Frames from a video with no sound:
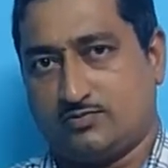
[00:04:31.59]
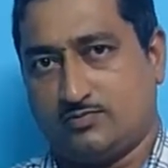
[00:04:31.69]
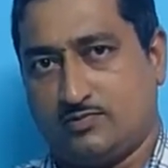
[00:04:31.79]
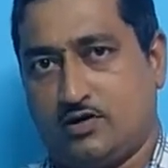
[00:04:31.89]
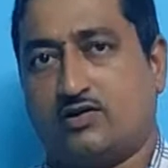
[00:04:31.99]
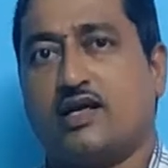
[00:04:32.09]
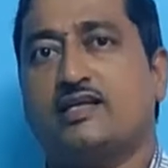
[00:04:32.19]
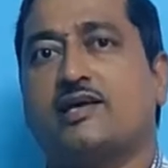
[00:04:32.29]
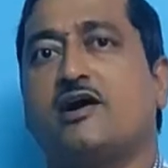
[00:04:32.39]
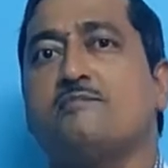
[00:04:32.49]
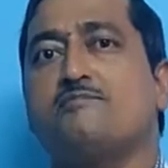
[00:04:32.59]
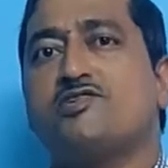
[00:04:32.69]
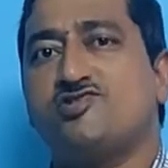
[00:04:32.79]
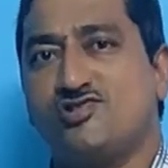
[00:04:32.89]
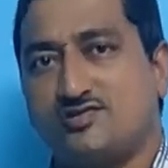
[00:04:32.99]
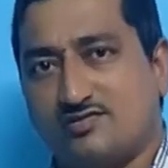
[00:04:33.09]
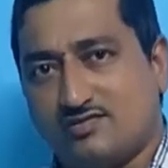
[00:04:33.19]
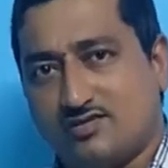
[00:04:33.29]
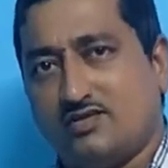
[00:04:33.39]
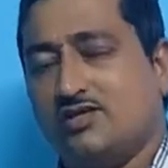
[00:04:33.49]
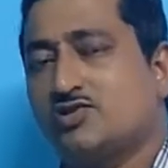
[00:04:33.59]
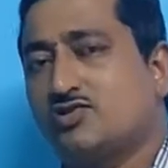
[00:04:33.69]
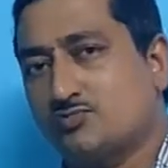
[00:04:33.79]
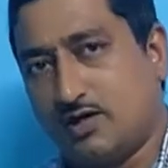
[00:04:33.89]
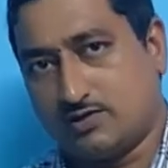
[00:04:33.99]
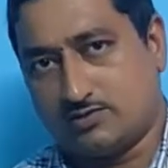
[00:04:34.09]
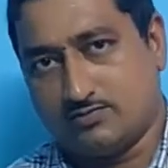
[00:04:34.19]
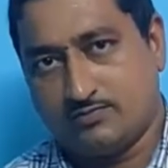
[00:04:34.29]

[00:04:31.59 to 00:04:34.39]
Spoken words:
or I'll come here tomorrow.